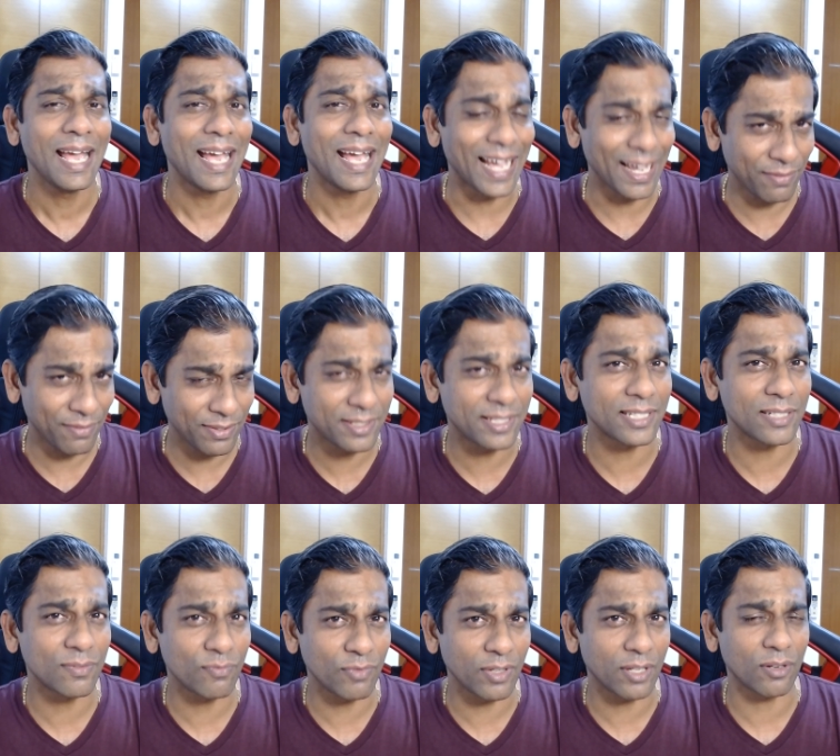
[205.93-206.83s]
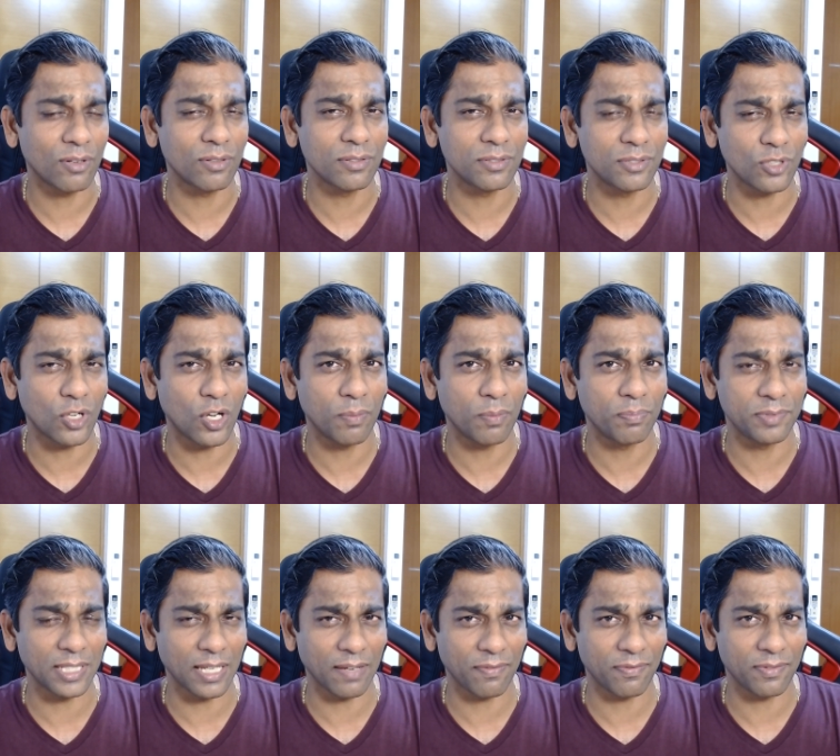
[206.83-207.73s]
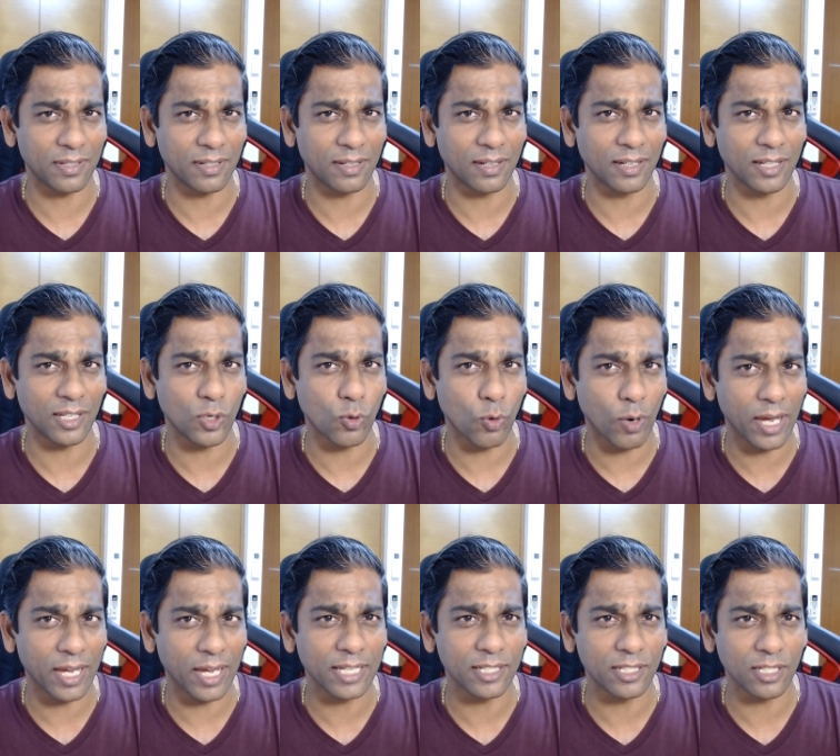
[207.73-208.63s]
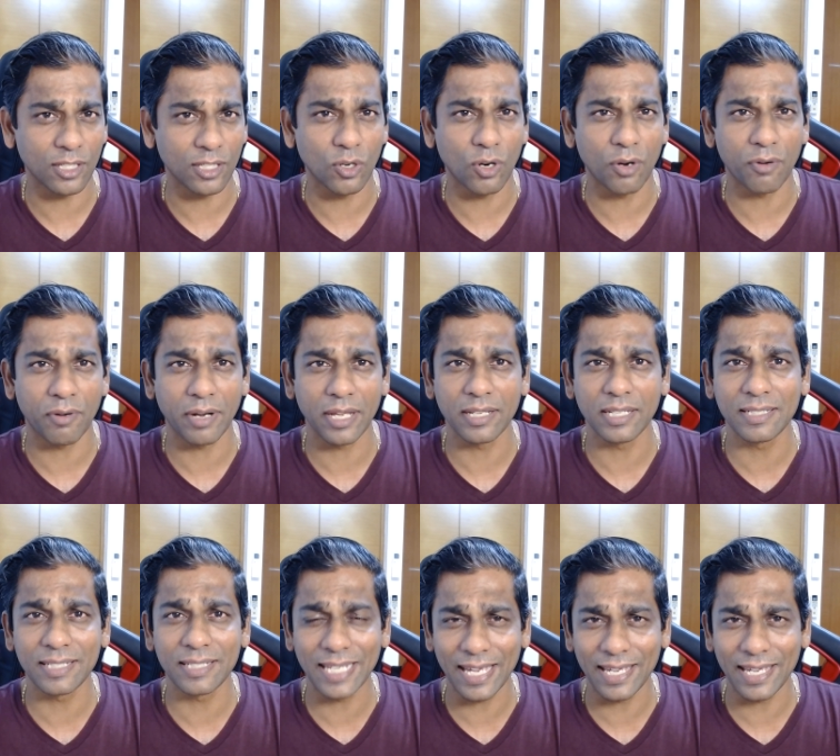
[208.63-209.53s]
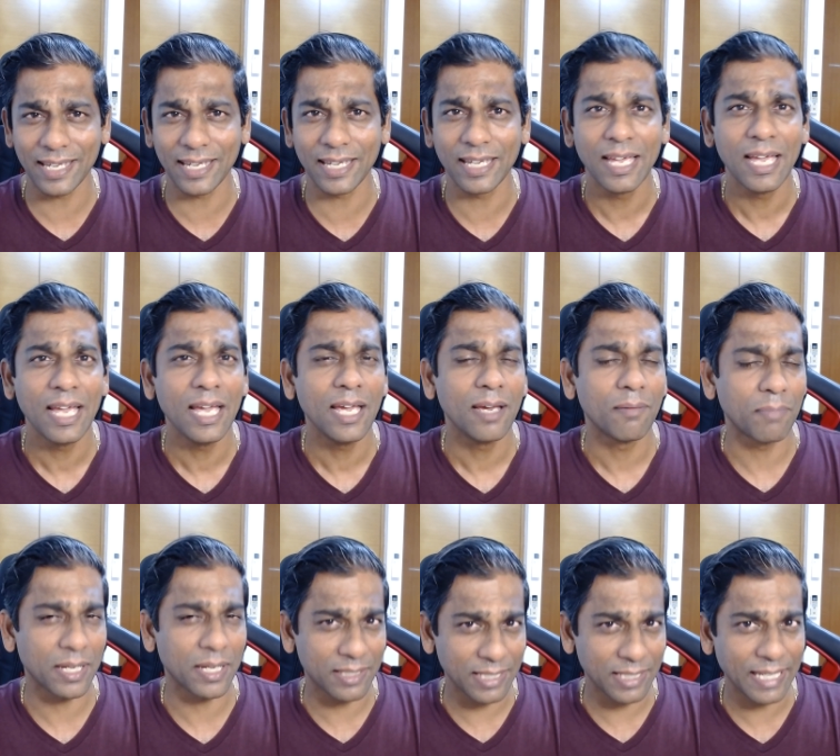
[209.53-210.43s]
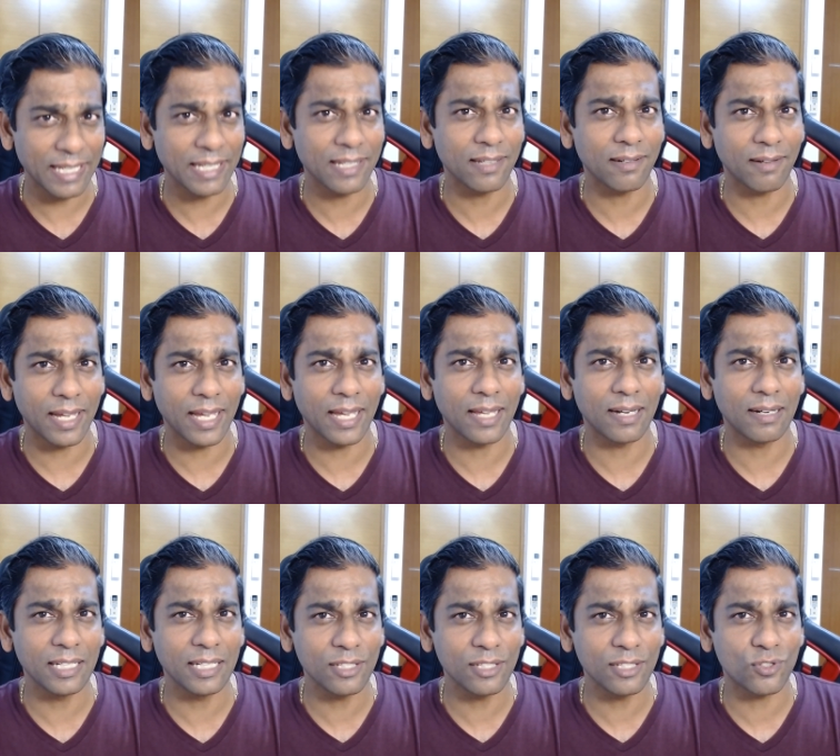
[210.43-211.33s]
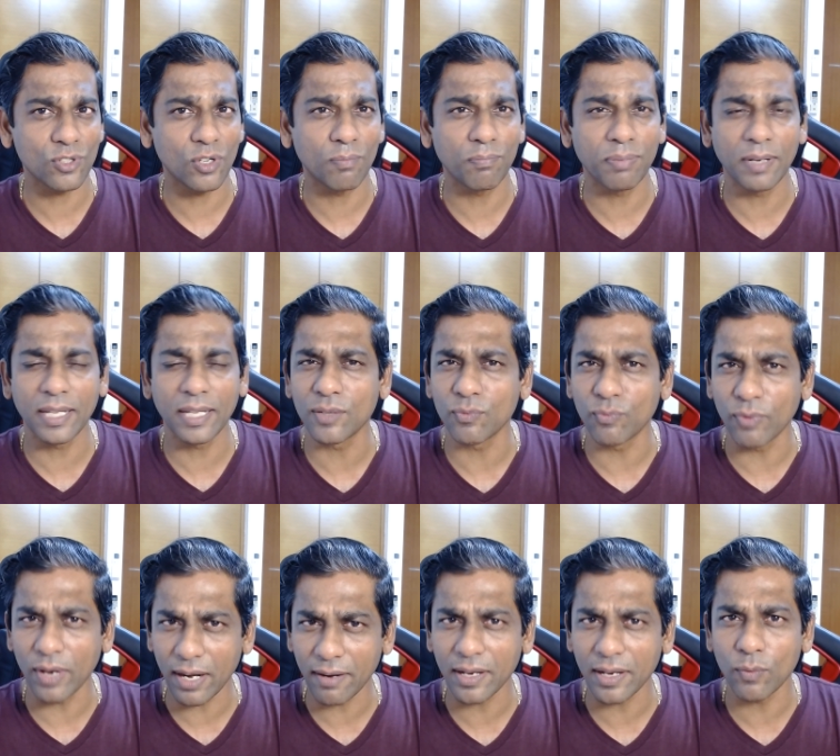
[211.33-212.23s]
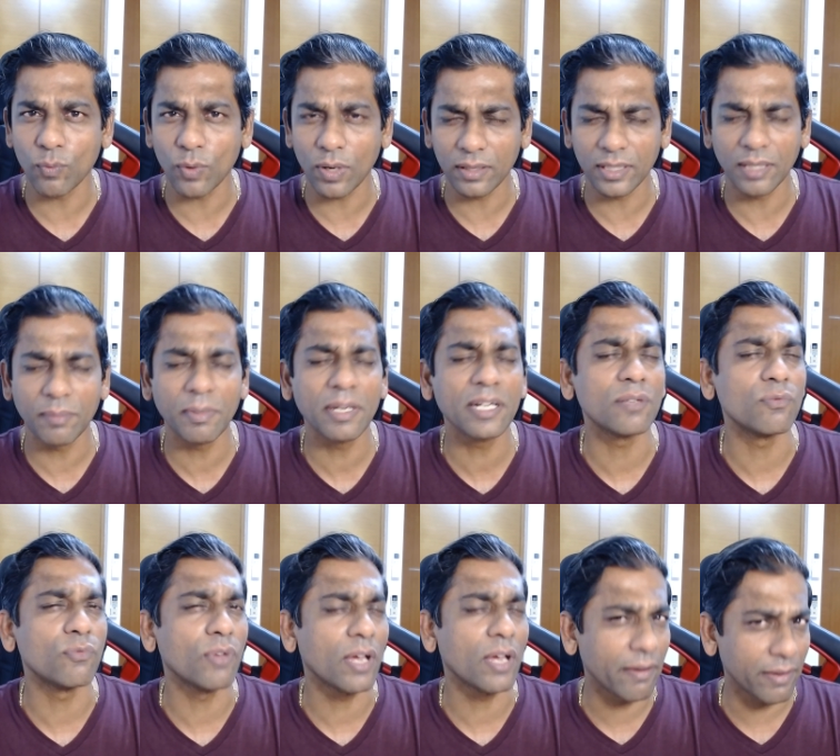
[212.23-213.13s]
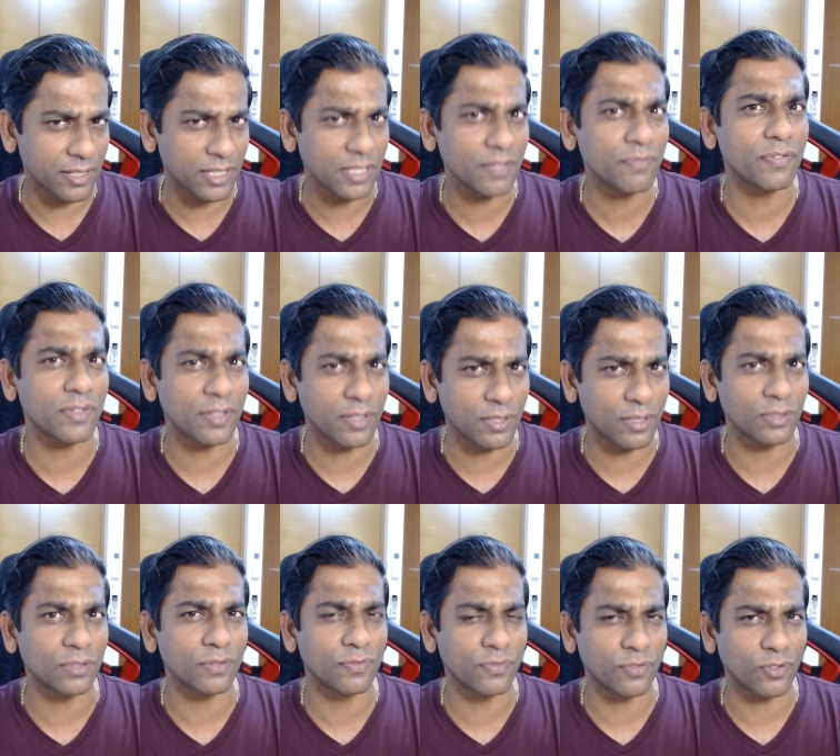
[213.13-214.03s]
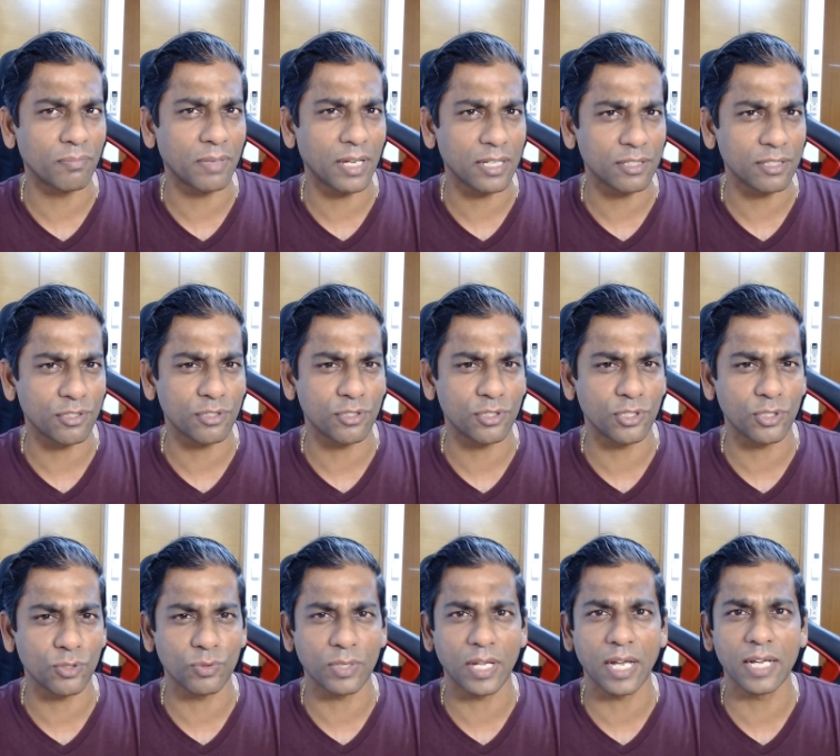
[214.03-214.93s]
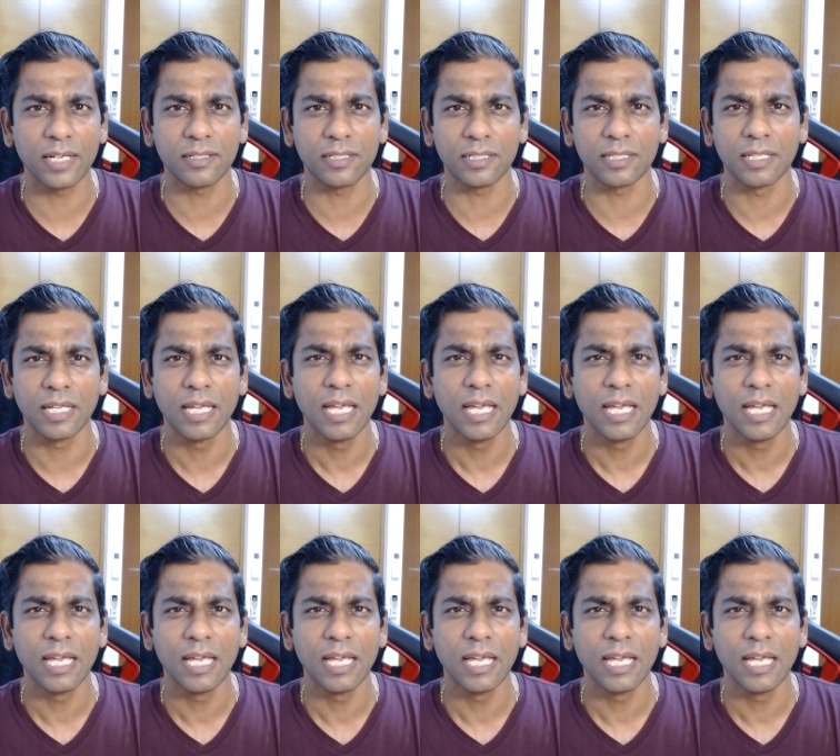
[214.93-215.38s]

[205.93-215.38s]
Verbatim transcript: Everton were on top definitely. Quiet, Doucouré, Ndiaye, McNeil and Lindstrom played very well. They made it very difficult for Manchester United.